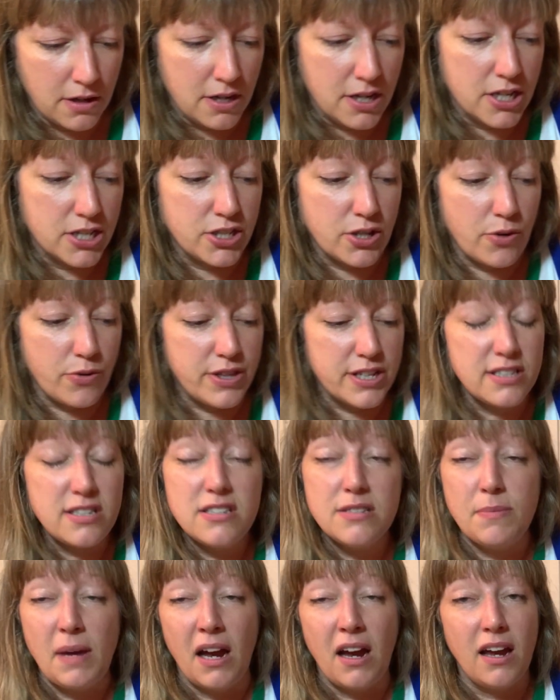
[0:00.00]
So this
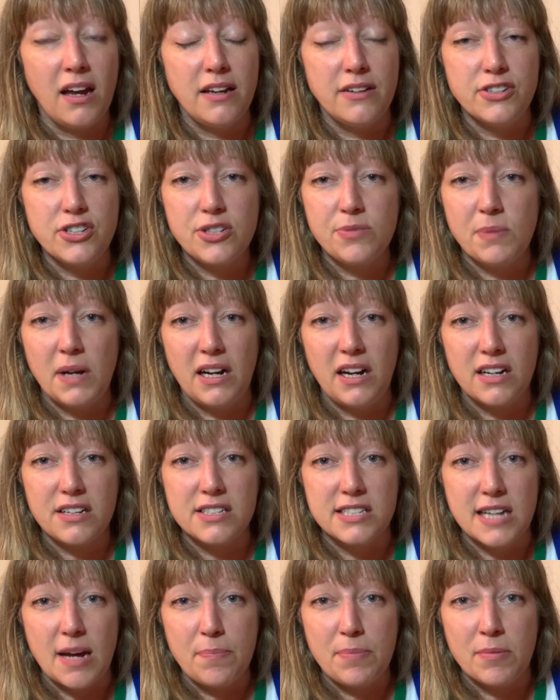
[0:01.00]
is just my next
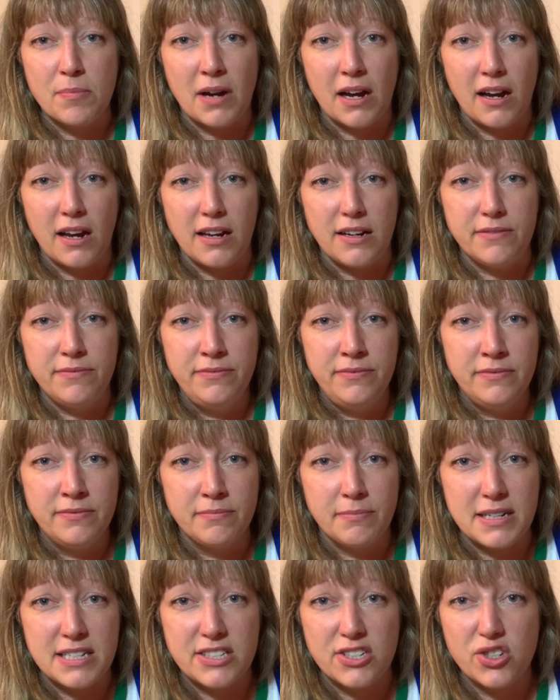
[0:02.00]
step in my
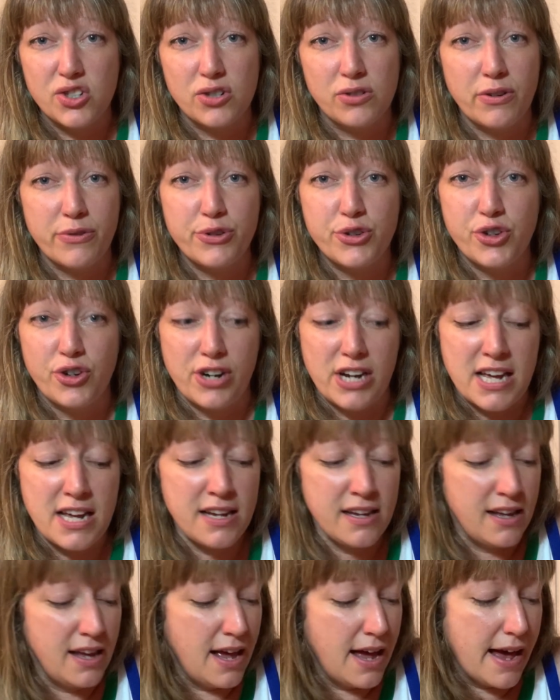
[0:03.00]
Cicerone journey.
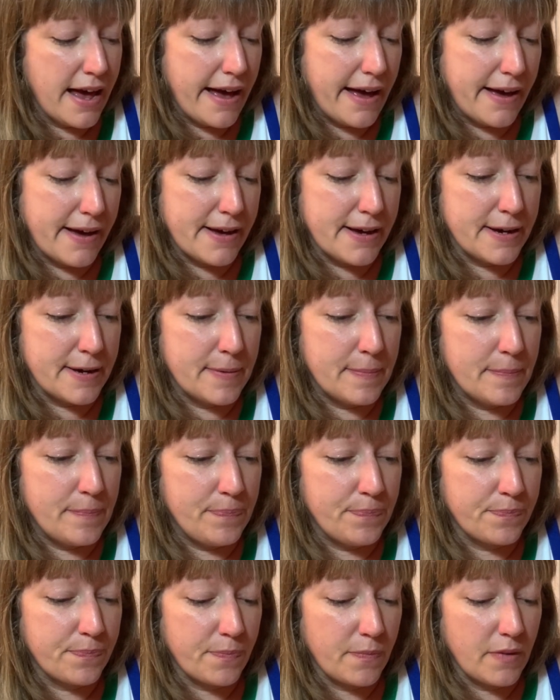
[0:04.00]

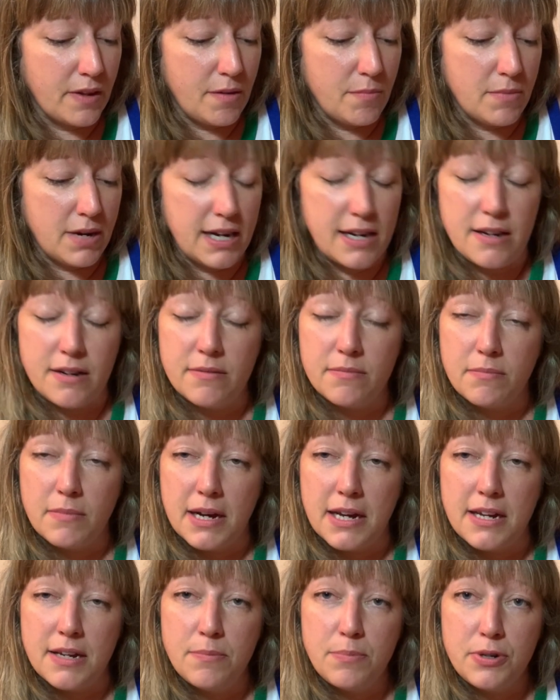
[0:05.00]
My
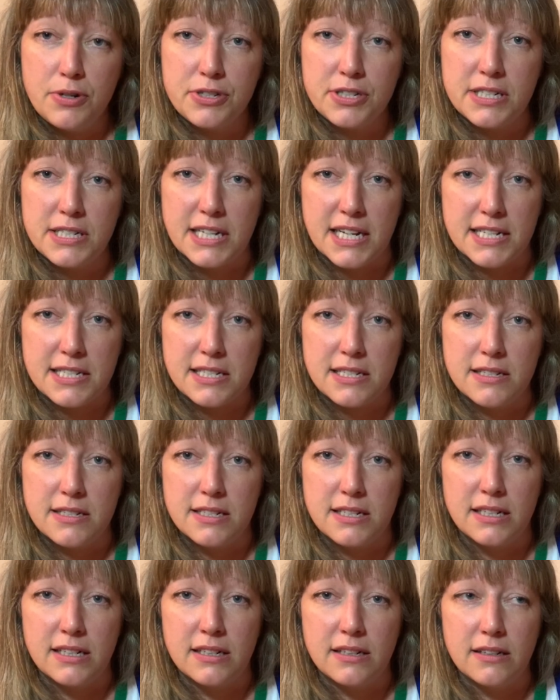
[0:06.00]
in-person test is
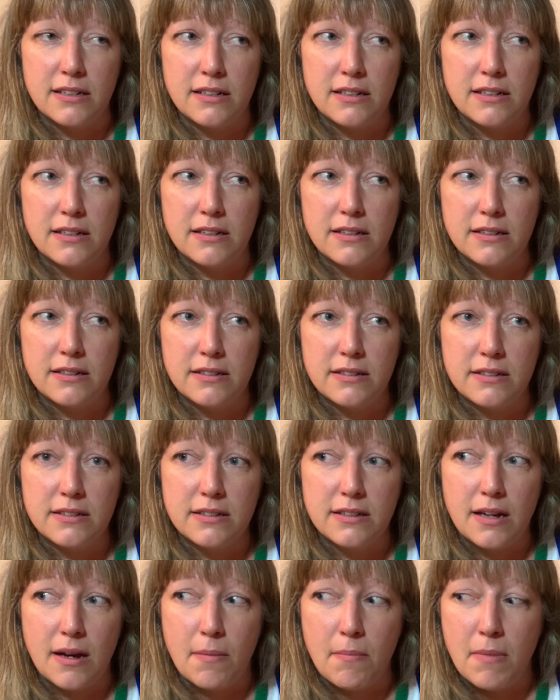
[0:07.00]
in
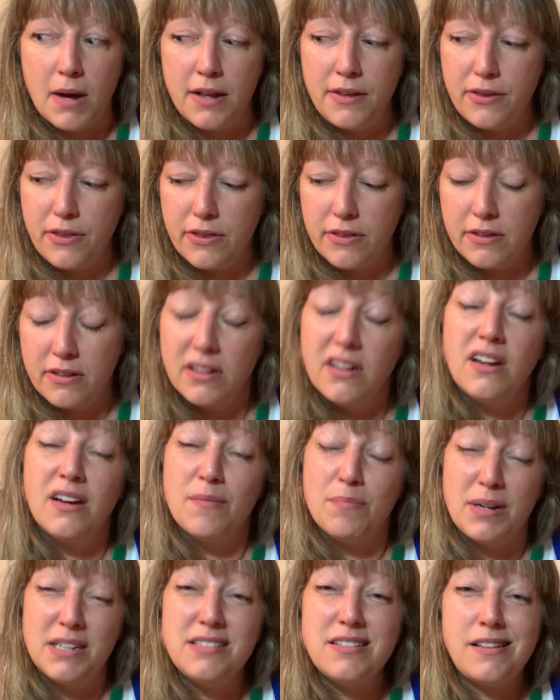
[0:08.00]
a month,
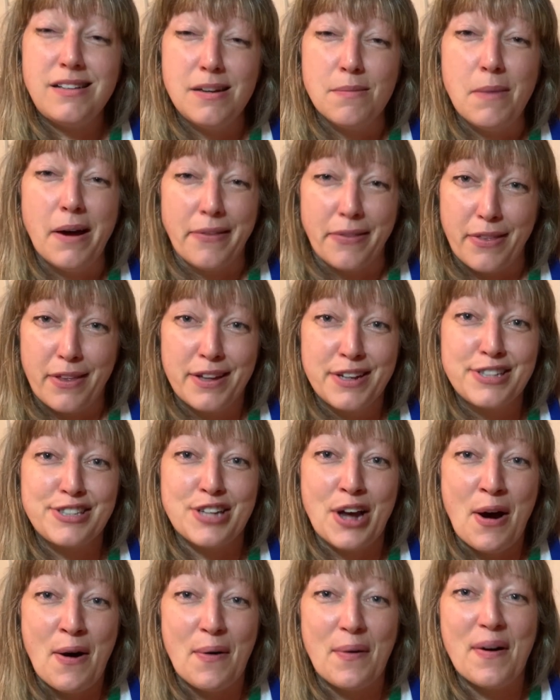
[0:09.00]
basically a month.
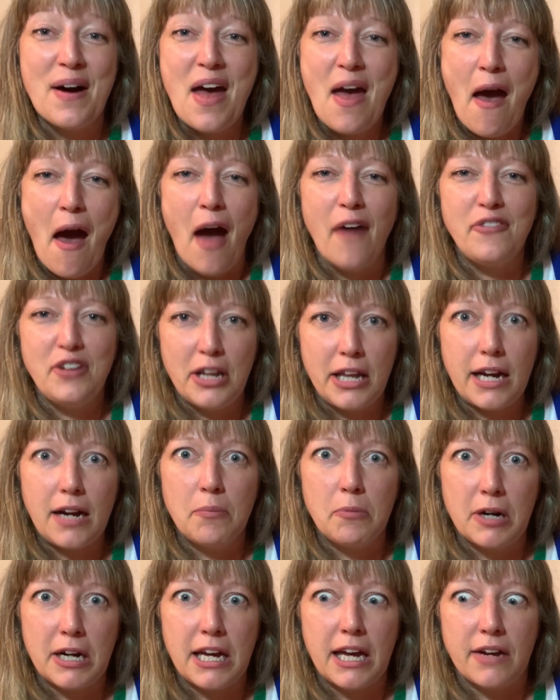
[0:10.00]
So I feel like I'm
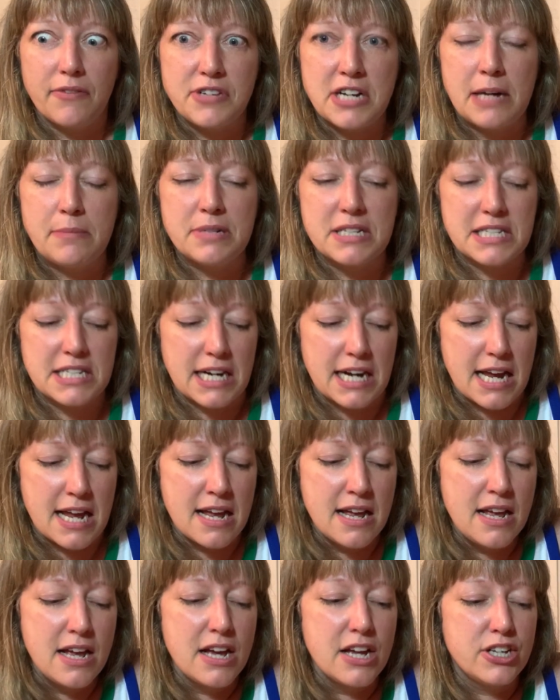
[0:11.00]
running out of time to study.
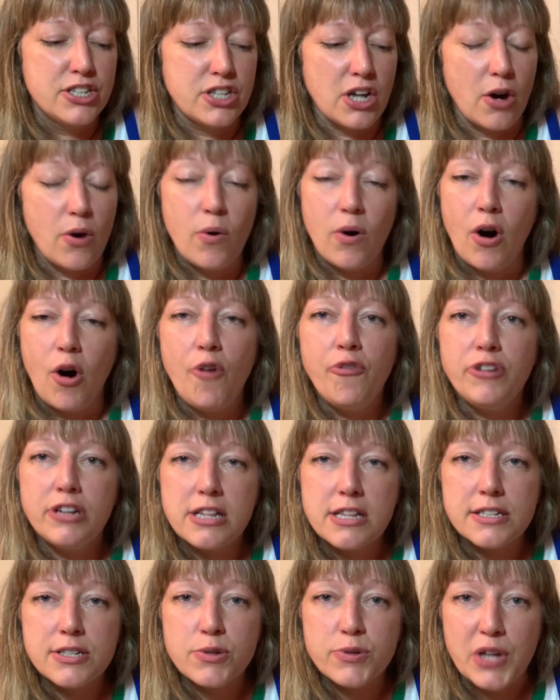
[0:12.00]
So hopefully
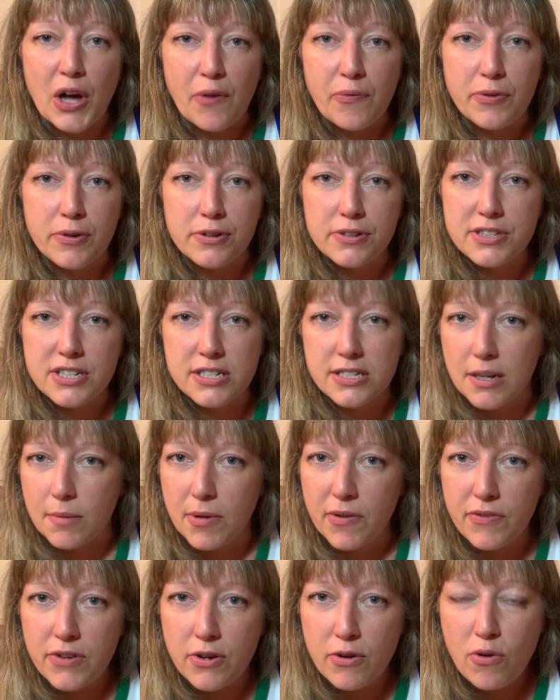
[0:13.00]
this was helpful to some
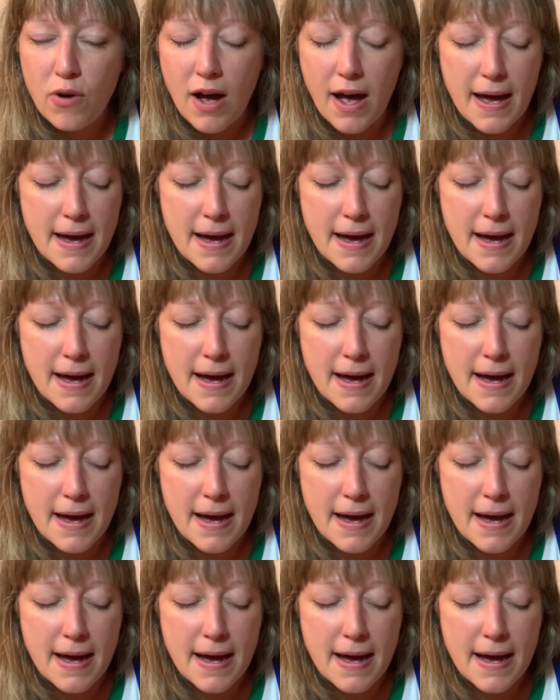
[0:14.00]
of you.